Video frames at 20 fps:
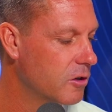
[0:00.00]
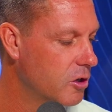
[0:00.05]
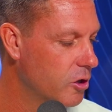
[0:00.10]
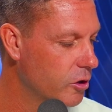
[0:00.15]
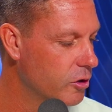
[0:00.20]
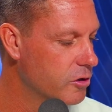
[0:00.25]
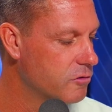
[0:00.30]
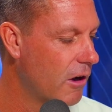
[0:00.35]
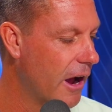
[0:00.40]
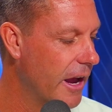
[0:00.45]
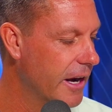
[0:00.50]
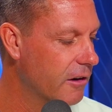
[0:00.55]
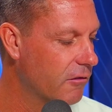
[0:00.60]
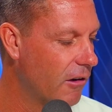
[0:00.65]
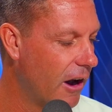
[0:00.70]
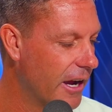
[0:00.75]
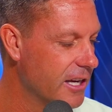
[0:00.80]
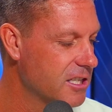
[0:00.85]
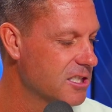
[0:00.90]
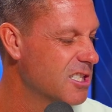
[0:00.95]
huge rating
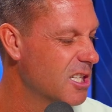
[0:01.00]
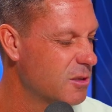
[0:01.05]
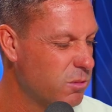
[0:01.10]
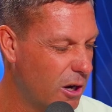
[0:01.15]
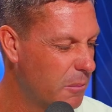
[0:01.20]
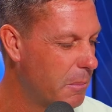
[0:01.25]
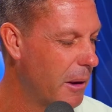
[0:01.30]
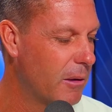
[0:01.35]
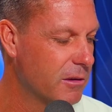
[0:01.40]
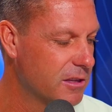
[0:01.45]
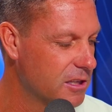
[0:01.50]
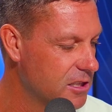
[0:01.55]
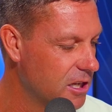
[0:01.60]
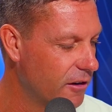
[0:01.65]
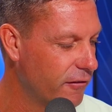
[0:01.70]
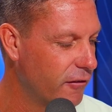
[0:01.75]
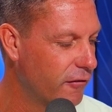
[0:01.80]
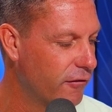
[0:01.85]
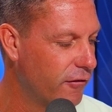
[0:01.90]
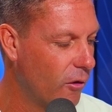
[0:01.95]
race. Just want to be with a
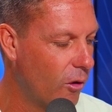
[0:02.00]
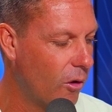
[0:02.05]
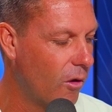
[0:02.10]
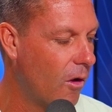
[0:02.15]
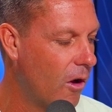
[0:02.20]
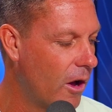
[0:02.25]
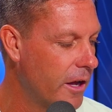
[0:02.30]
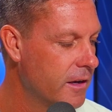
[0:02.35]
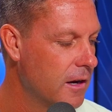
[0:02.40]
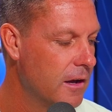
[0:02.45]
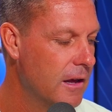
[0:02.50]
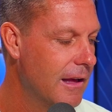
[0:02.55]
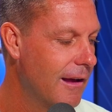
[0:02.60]
different four line.